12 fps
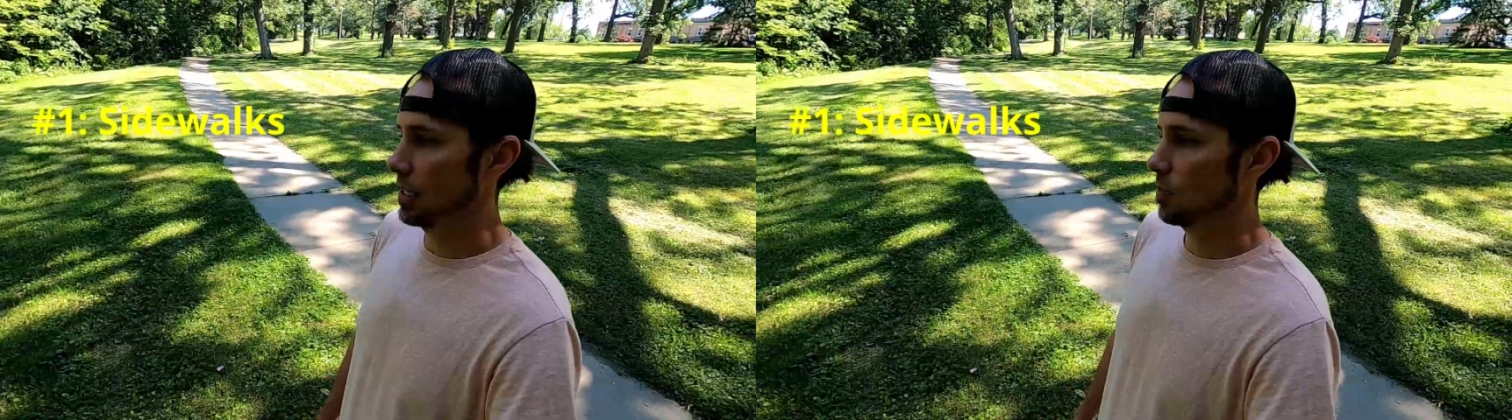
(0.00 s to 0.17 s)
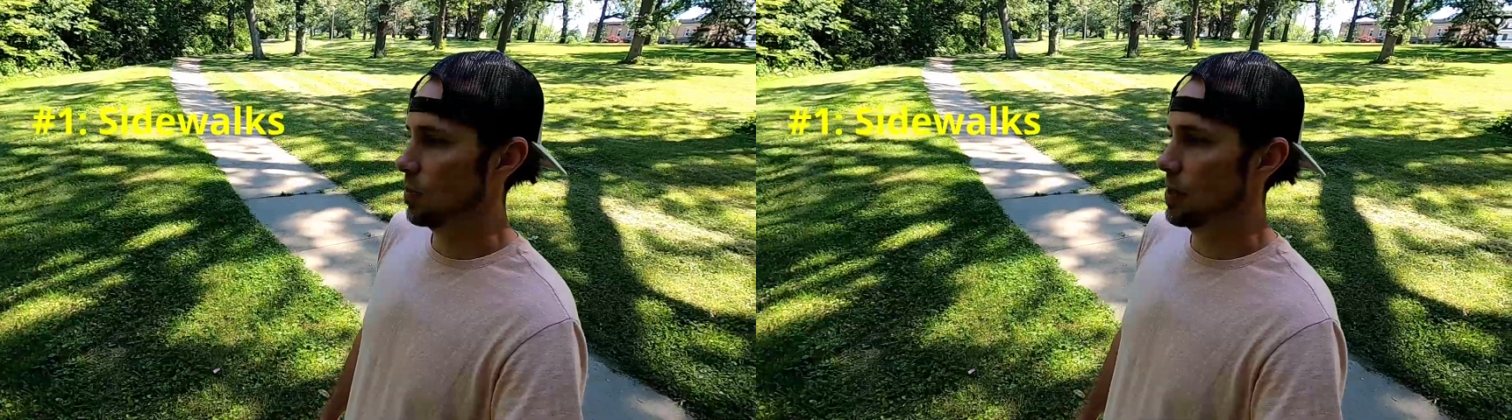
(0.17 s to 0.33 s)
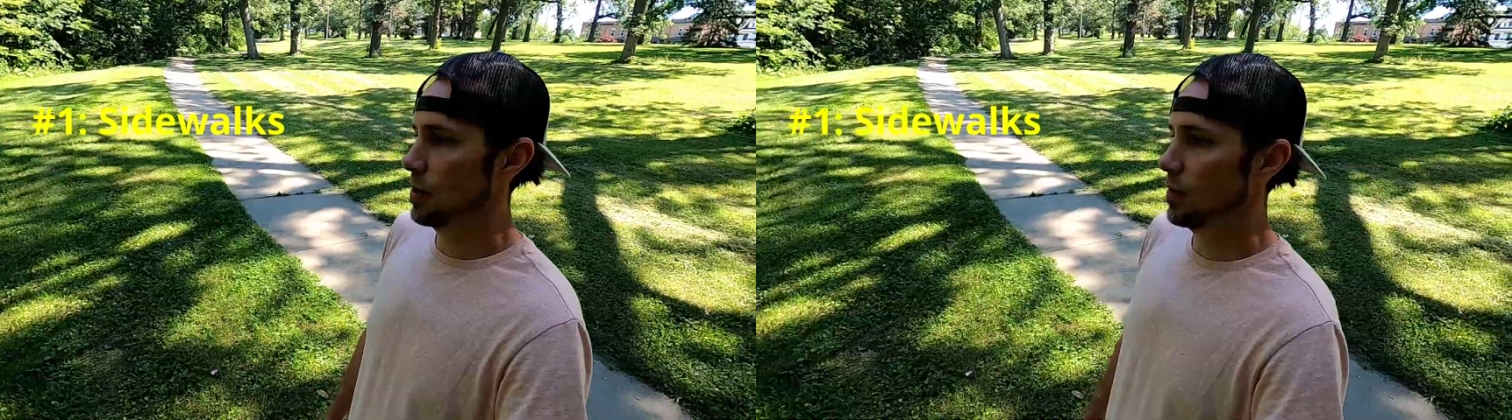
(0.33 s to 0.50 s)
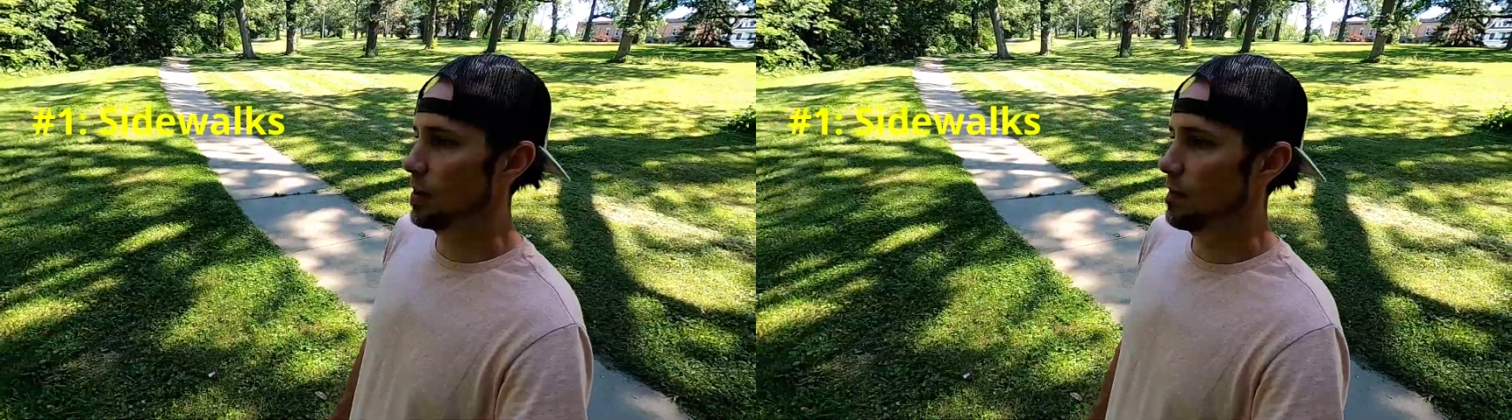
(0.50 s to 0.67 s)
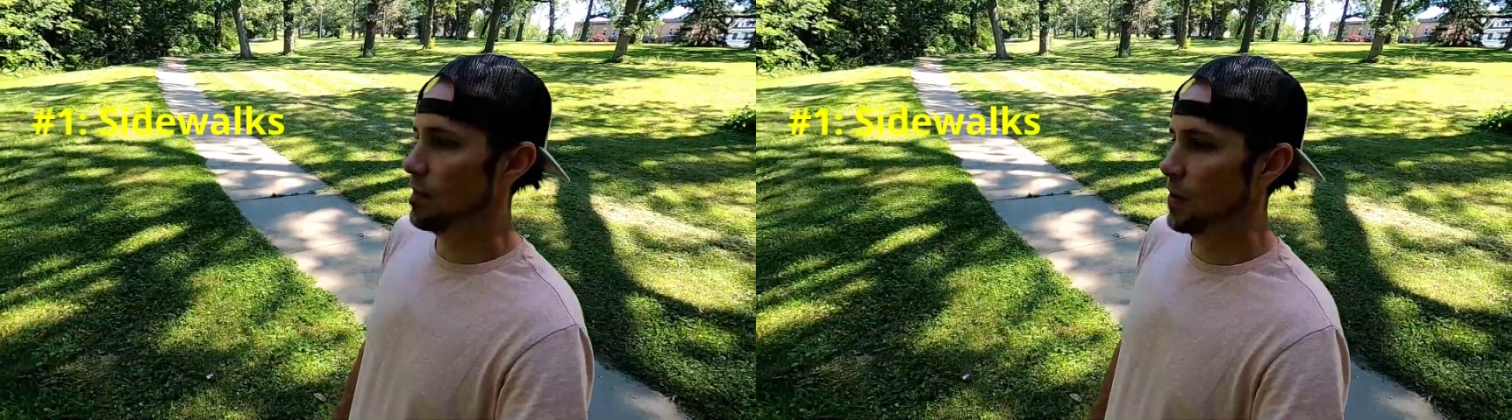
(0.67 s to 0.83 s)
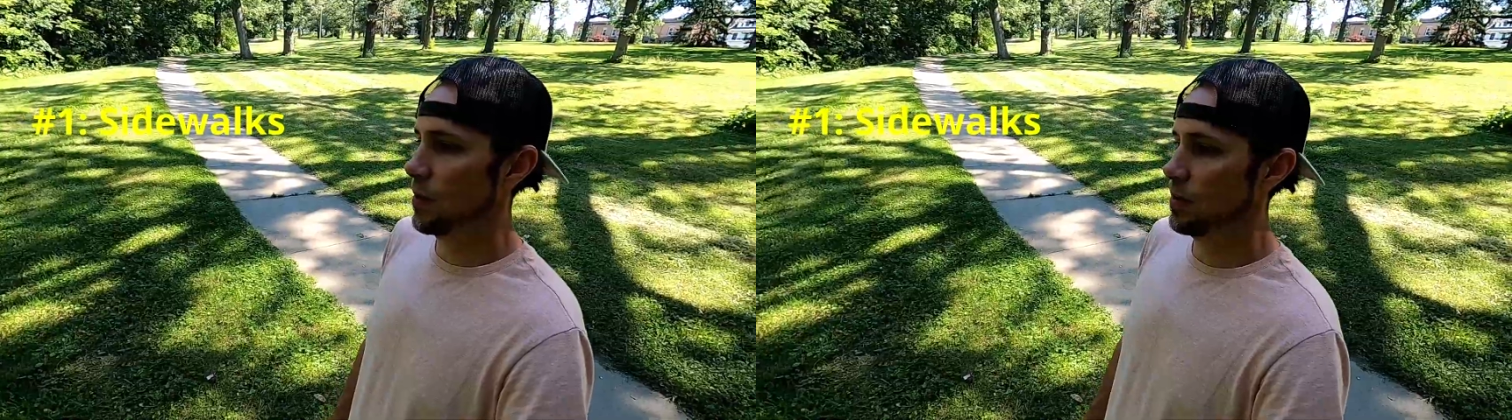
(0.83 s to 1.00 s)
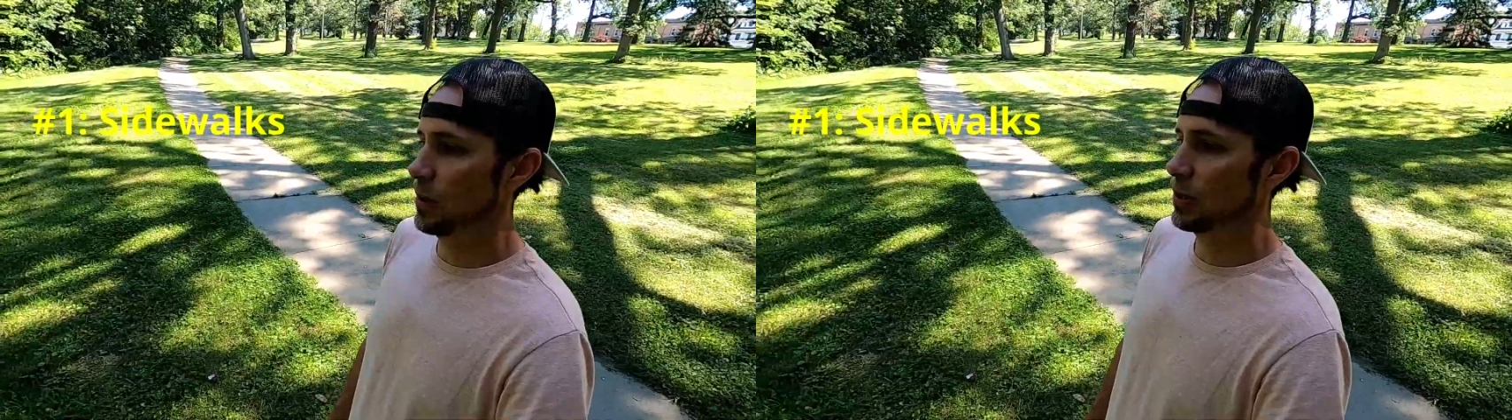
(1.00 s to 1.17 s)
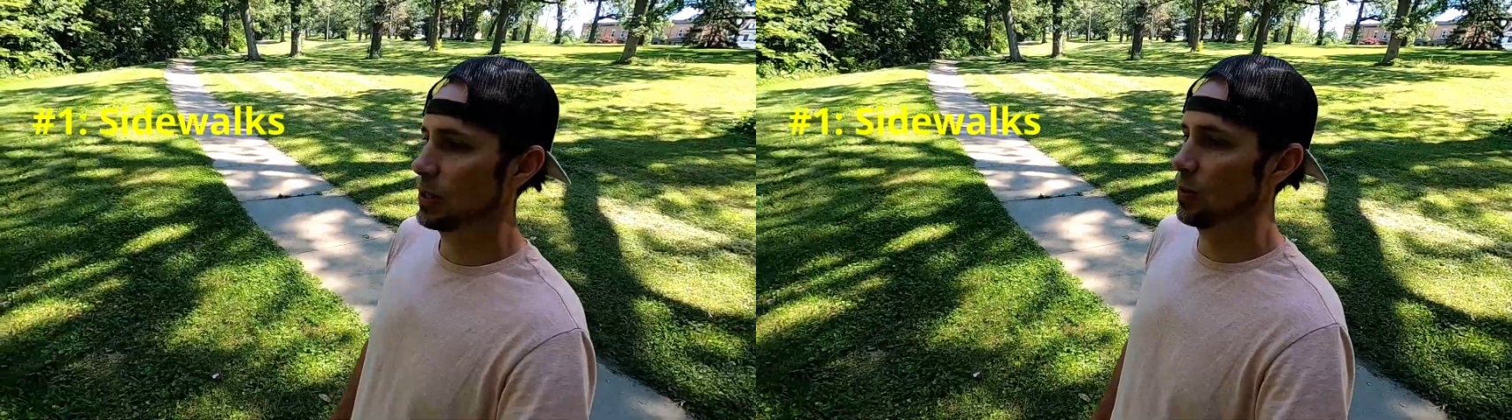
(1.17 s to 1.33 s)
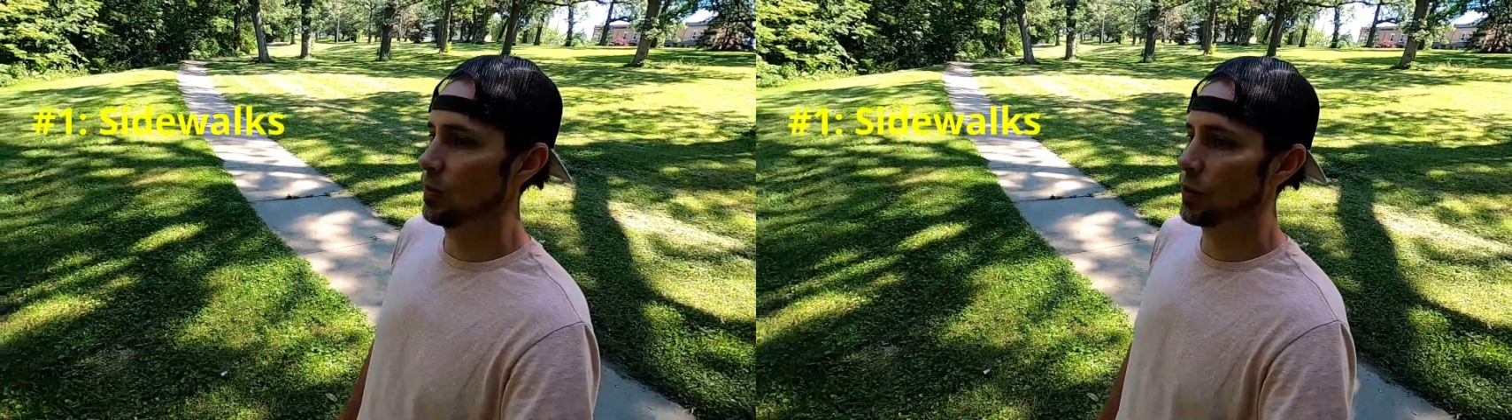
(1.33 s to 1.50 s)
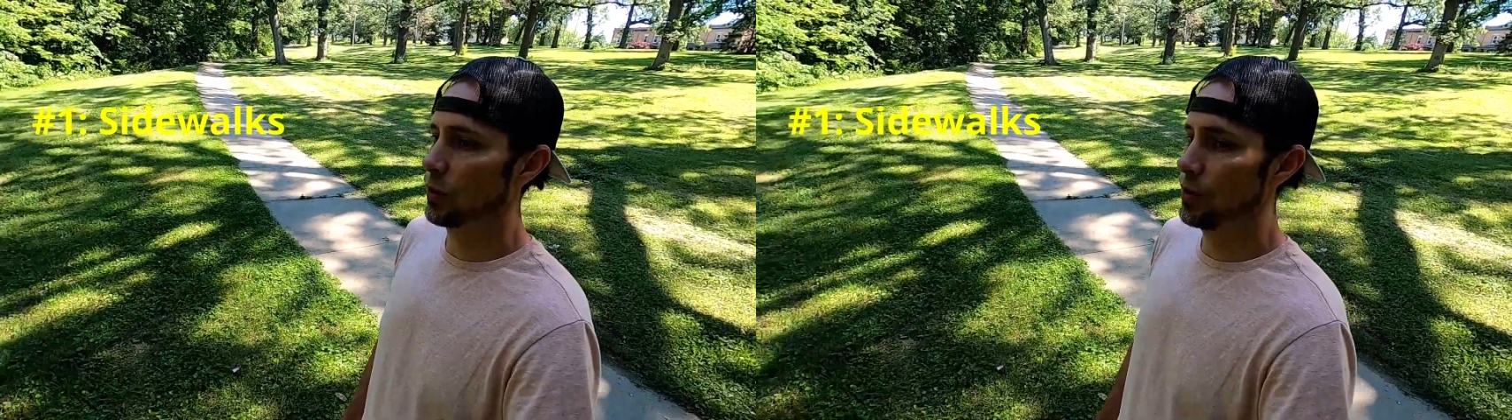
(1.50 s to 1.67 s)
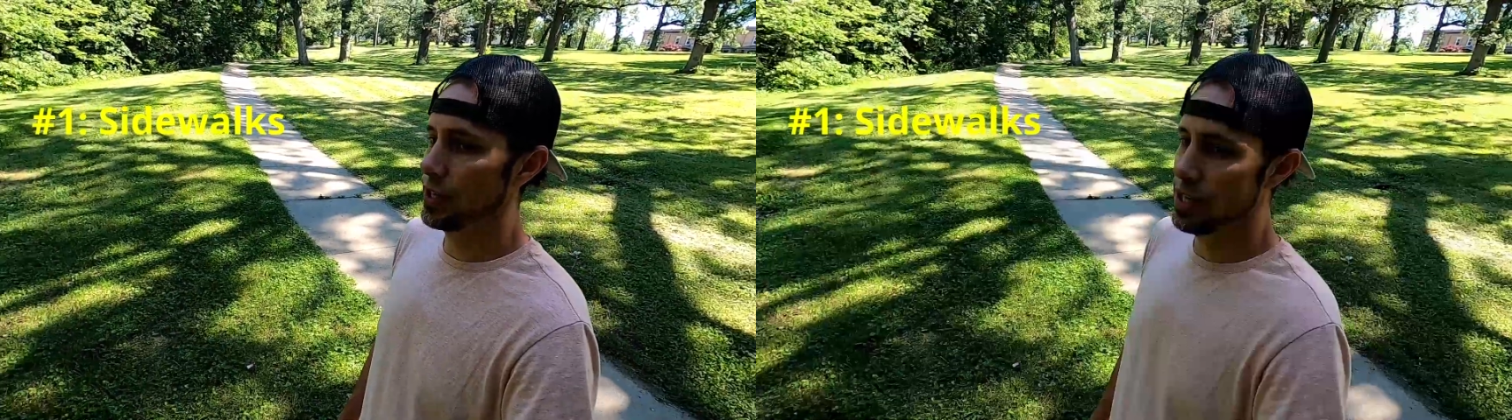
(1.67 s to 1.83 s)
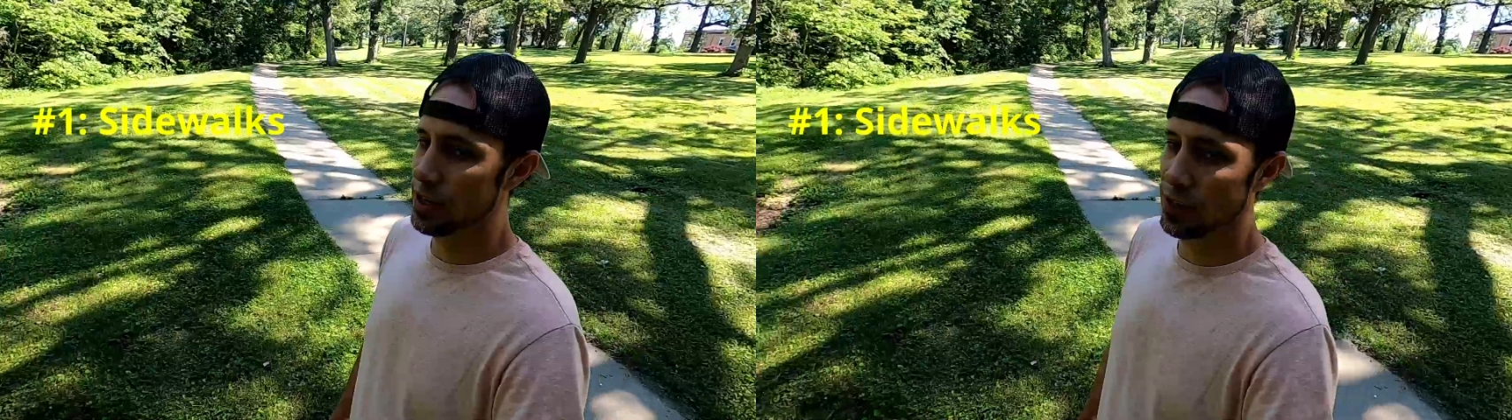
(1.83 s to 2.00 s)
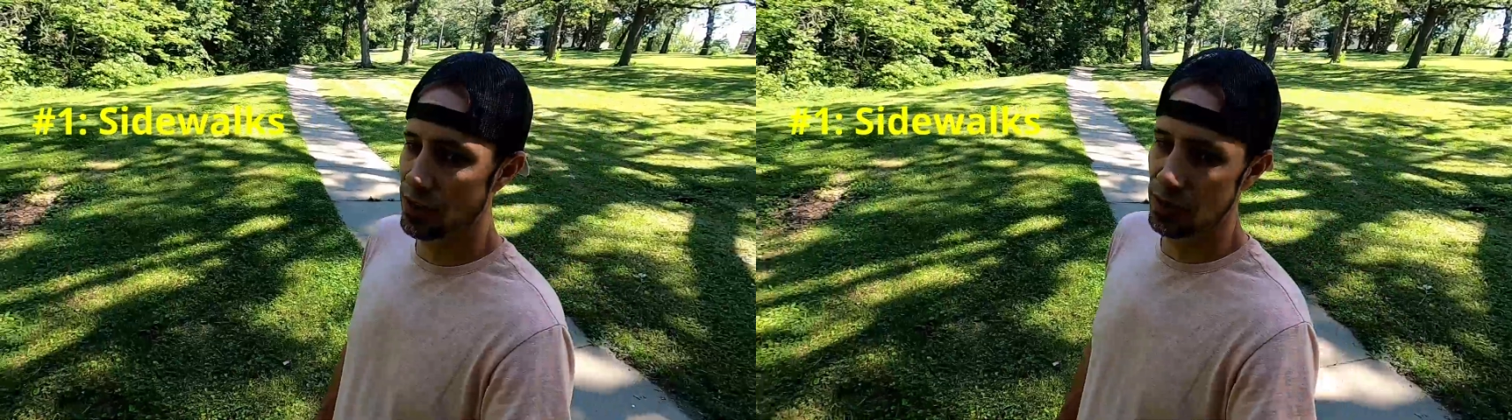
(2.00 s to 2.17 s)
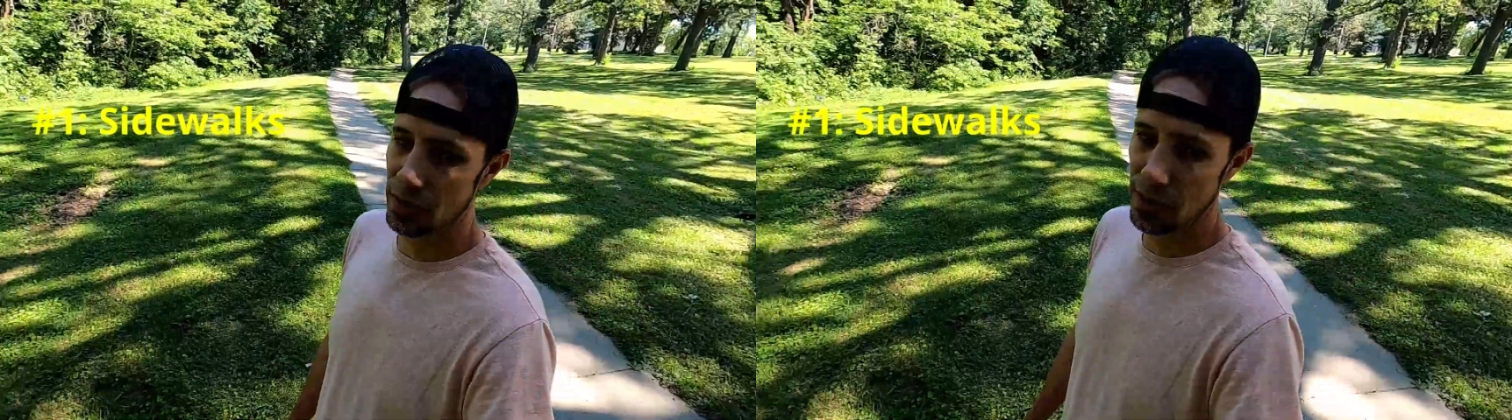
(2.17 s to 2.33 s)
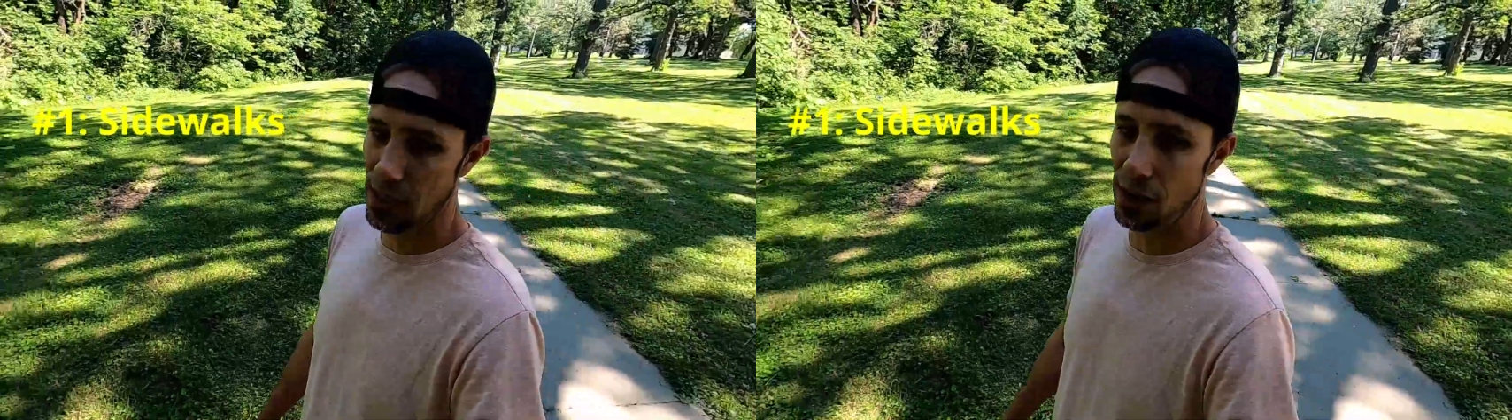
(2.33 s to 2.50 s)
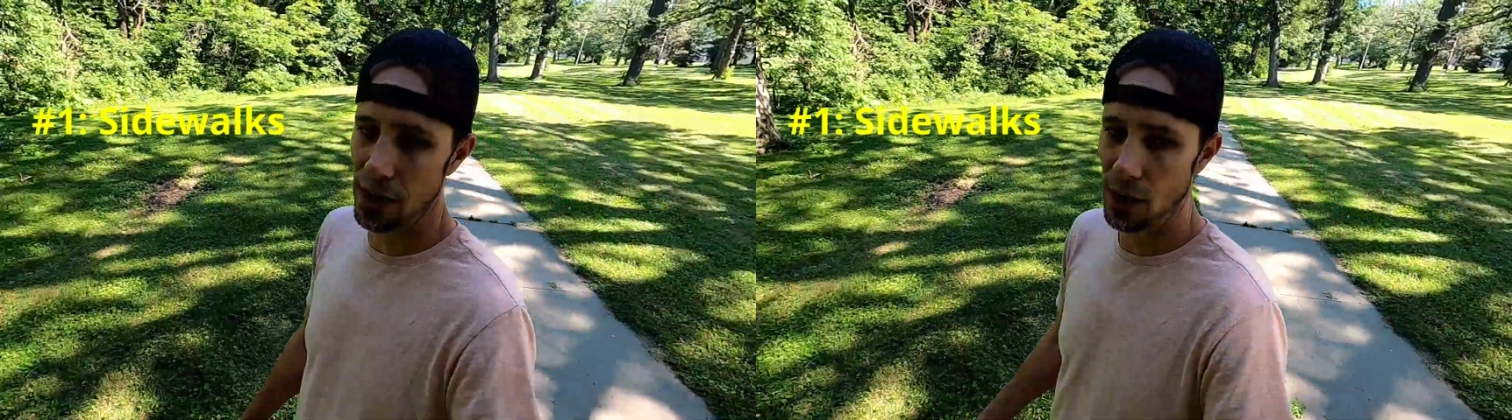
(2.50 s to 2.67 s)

That's probably where I found the most silver over the years at,